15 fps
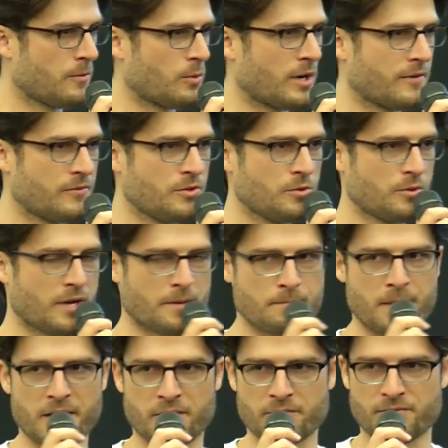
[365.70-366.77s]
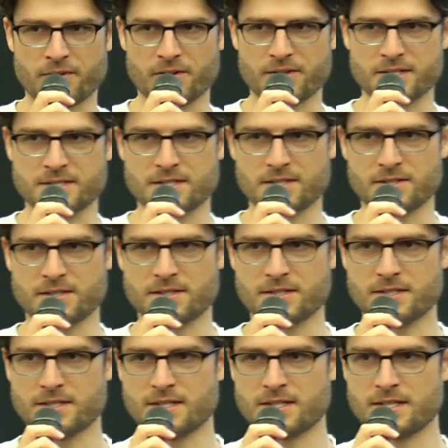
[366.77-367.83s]
Were any of you at Maker Faire this year?
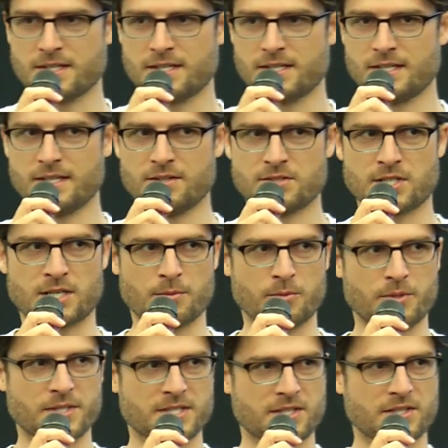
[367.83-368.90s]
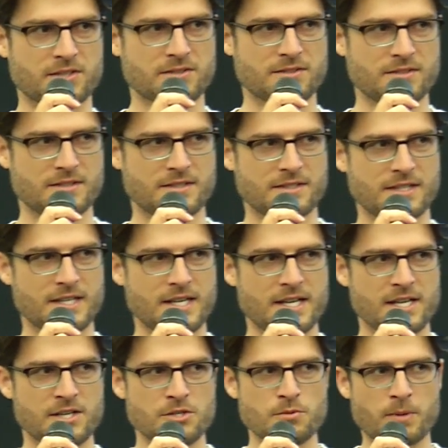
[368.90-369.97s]
was a couple weeks ago.
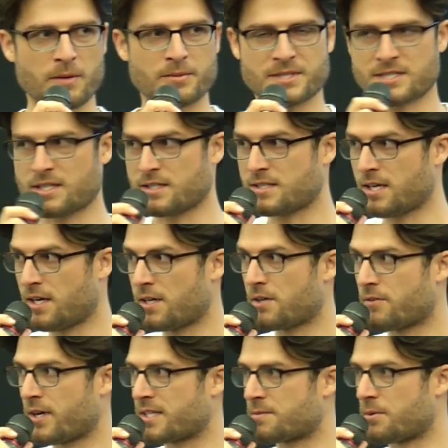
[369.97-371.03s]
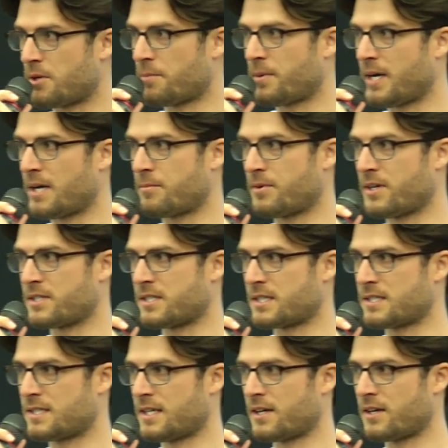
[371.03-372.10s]
You probably saw a ton of Raspberry Pi
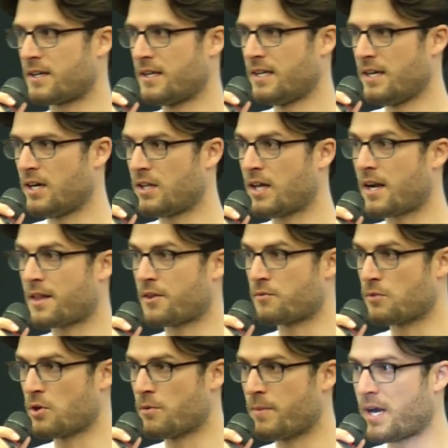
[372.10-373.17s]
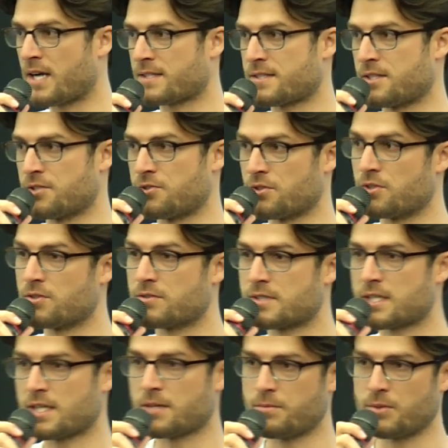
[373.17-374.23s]
projects there. A lot of the robots, the drones
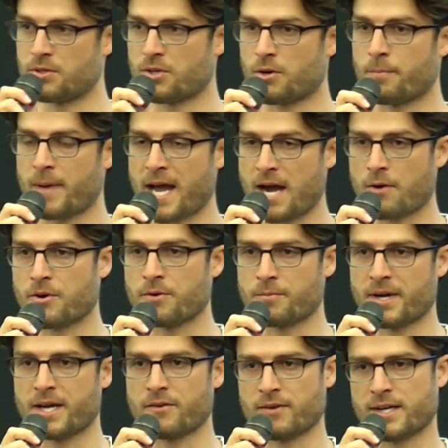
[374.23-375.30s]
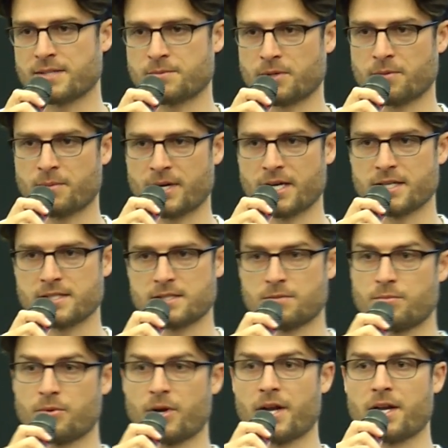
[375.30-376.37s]
that they build are powered by a Raspberry Pi as the
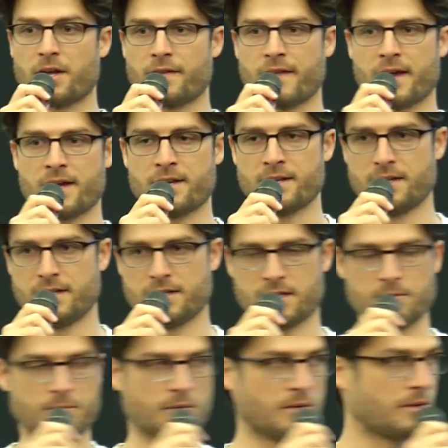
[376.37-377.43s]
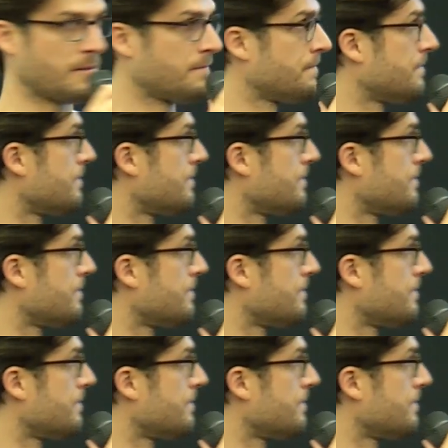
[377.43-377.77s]
brain on that computer.